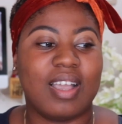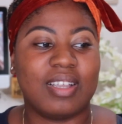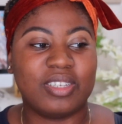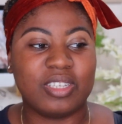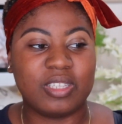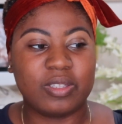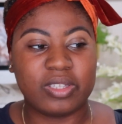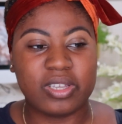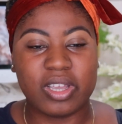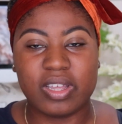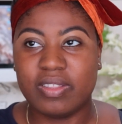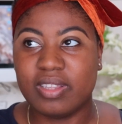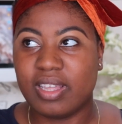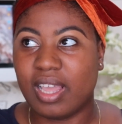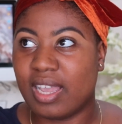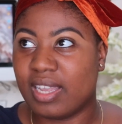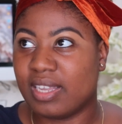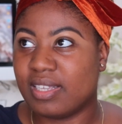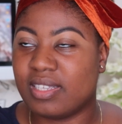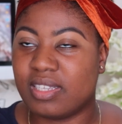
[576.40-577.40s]
I just turned the
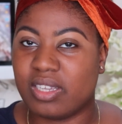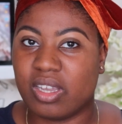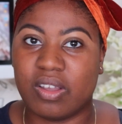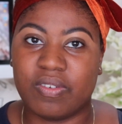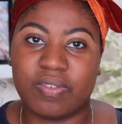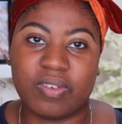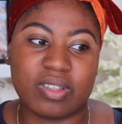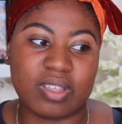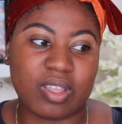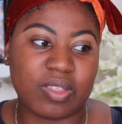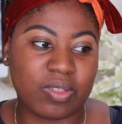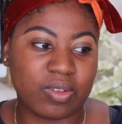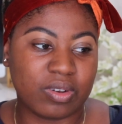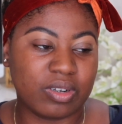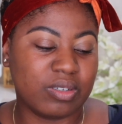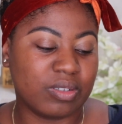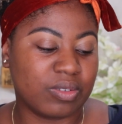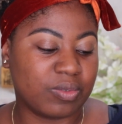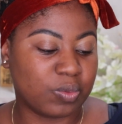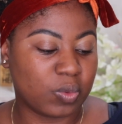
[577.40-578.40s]
AC off because I thought
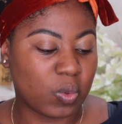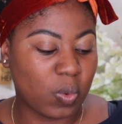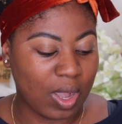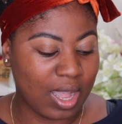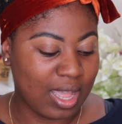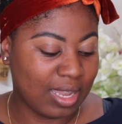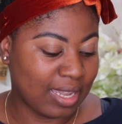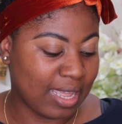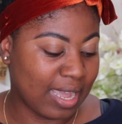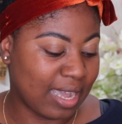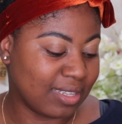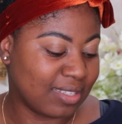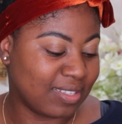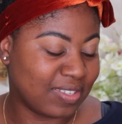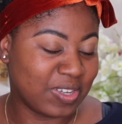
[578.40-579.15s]
it was quite loud.